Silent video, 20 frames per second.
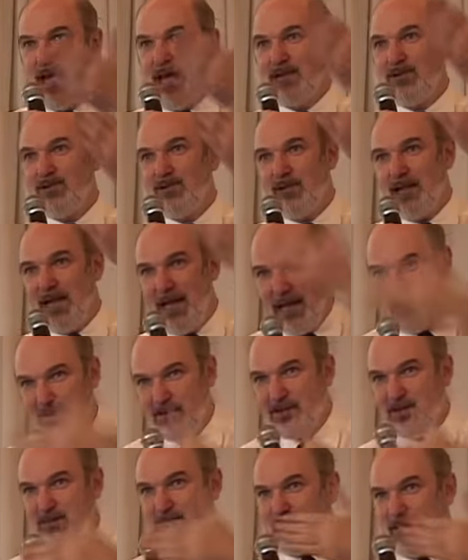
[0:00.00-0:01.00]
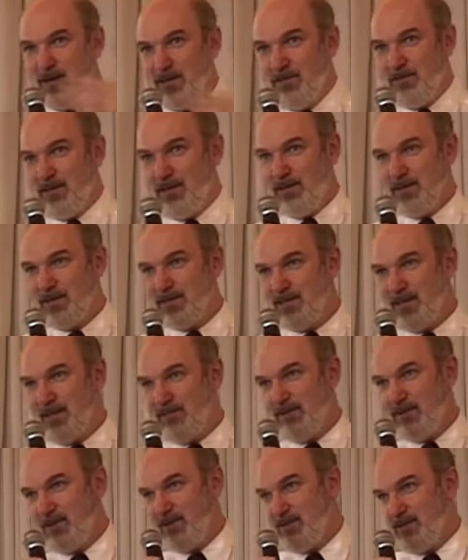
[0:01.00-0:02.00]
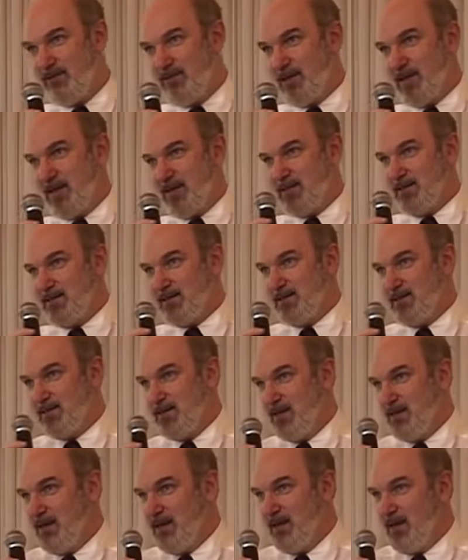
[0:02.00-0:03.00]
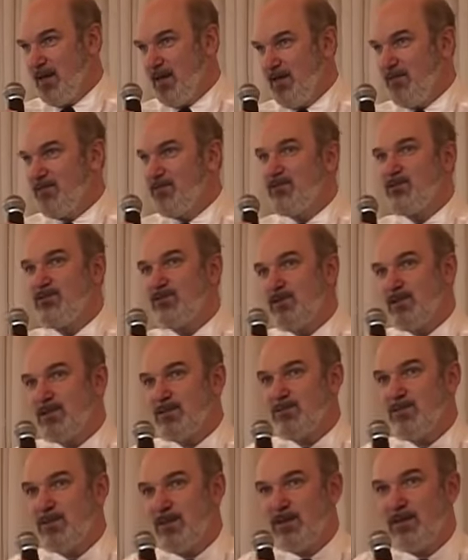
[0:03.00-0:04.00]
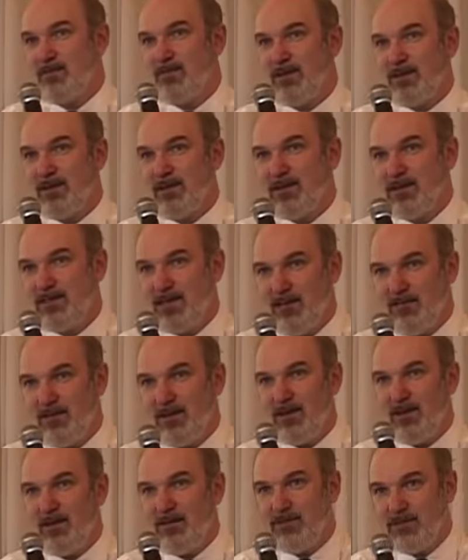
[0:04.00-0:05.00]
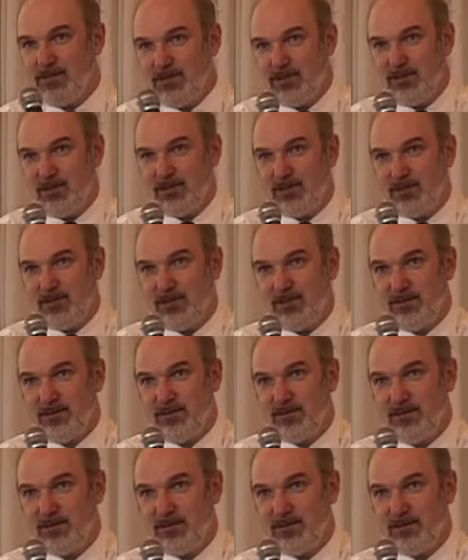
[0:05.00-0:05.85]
And you cannot speak about the suffering of Christ if you do not speak about the suffering of the church.